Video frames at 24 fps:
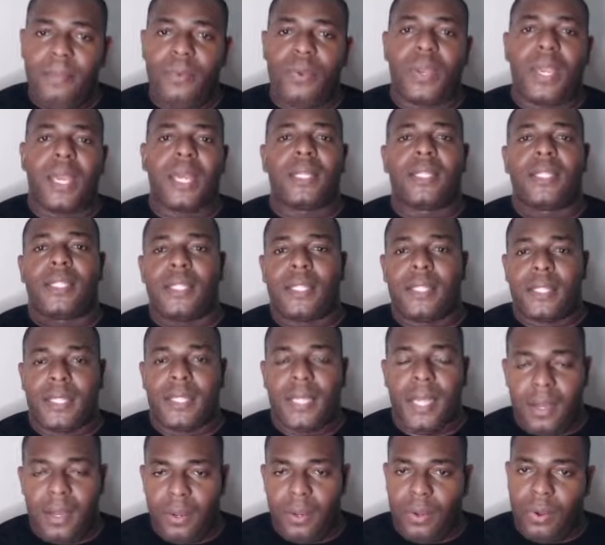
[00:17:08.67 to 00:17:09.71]
You can
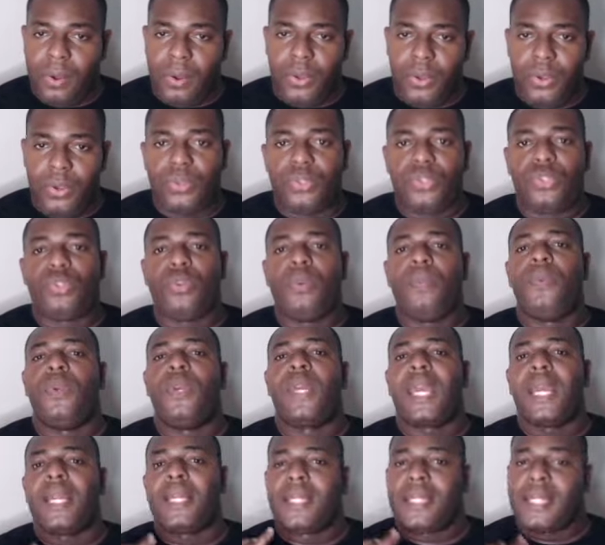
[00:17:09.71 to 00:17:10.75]
sell your YouTube. You
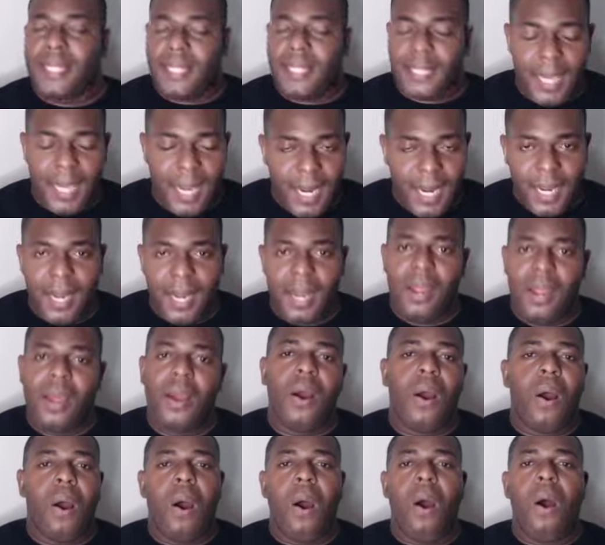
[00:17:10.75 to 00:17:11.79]
can sell
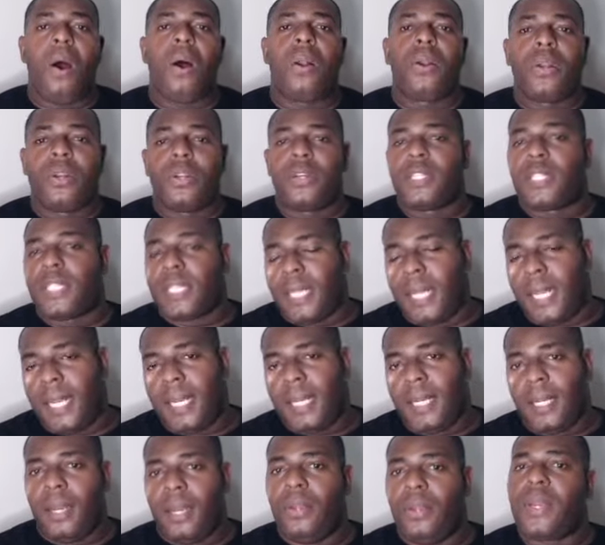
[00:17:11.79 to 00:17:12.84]
all those
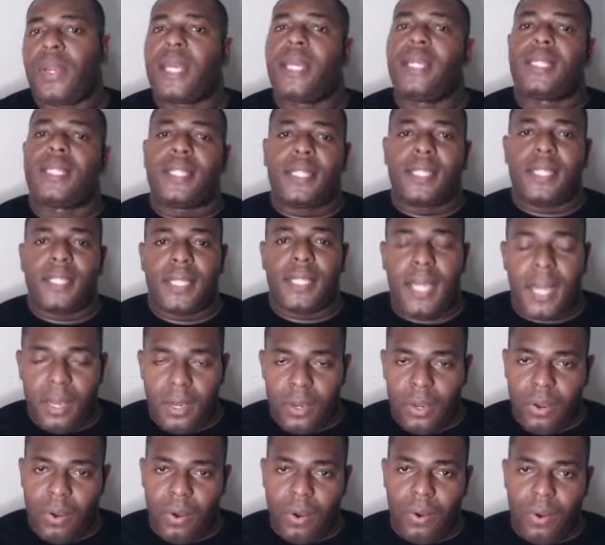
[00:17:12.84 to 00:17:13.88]
things. You can sell
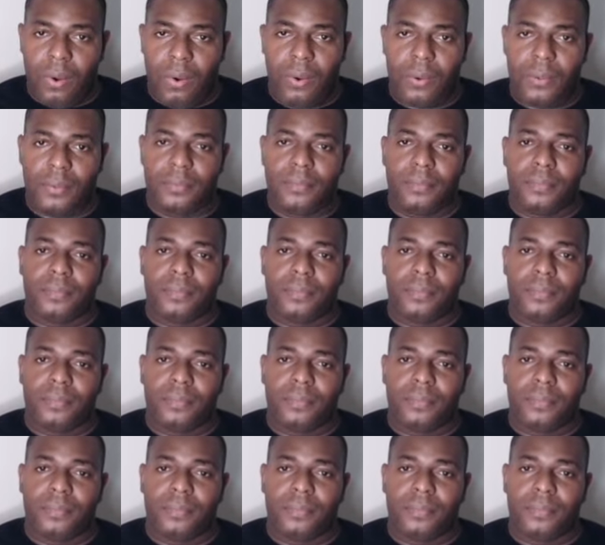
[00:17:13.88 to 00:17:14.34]
your